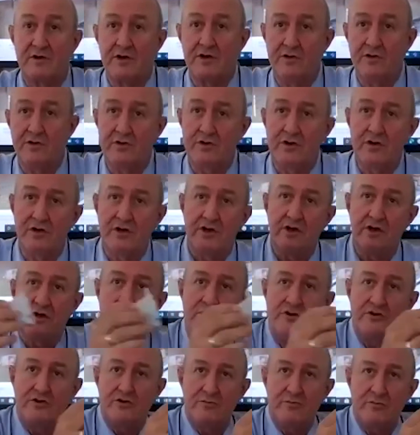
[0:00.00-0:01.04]
glue,
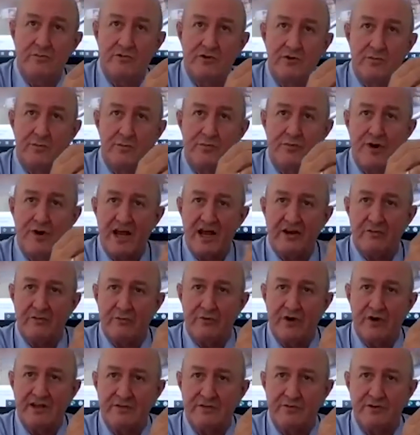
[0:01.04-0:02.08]
you press
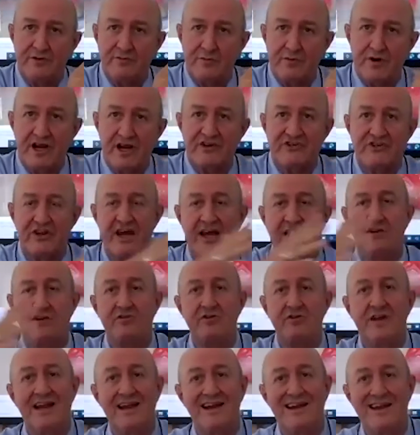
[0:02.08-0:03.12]
once with pressure and you
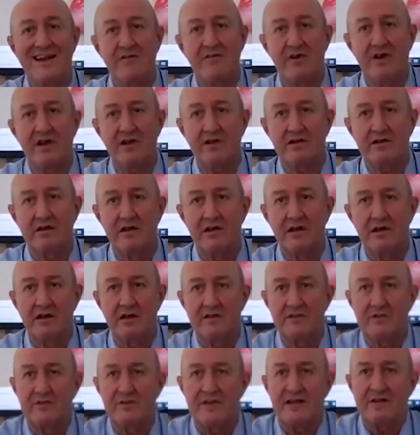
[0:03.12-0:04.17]
can leave it.
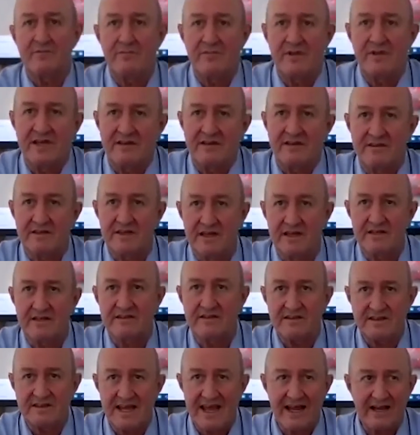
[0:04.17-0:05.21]
So that means
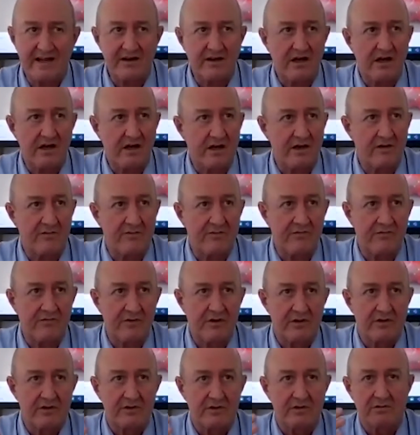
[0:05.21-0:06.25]
instead of
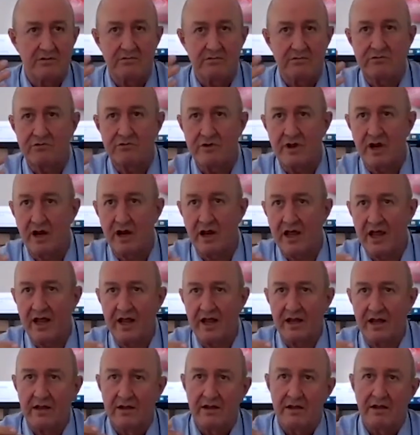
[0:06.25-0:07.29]

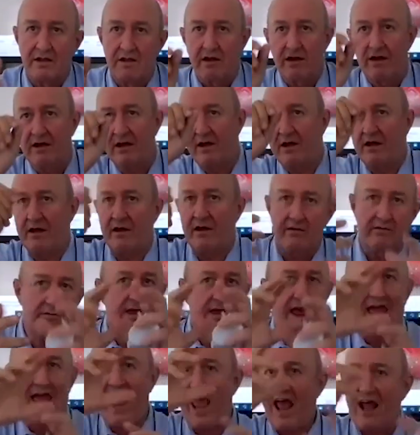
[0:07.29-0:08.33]
drilling,
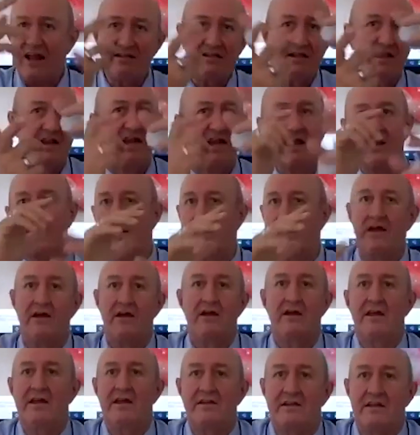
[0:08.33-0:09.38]
handling,
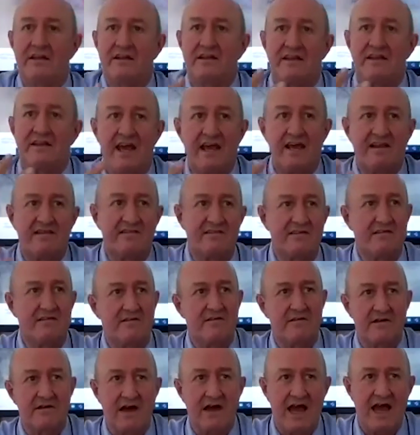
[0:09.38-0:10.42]
it takes,
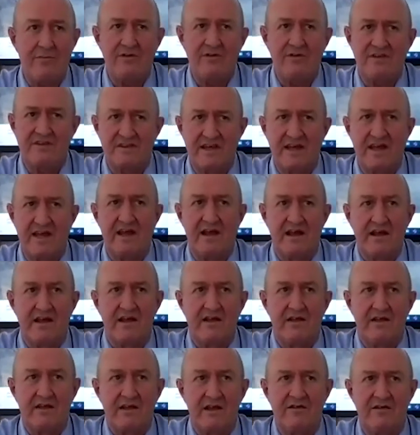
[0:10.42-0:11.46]
I would say,
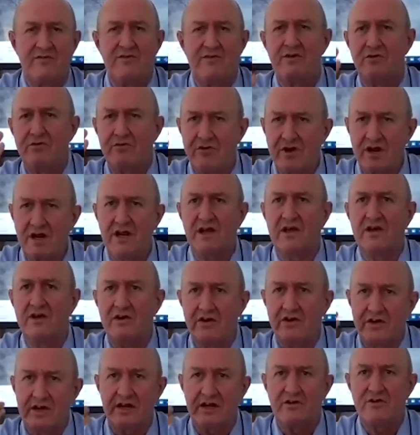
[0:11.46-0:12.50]
if you're really
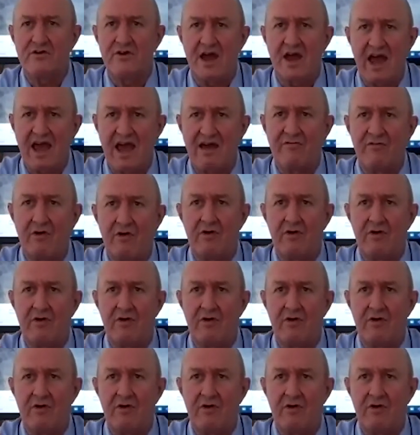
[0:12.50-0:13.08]
good and you have,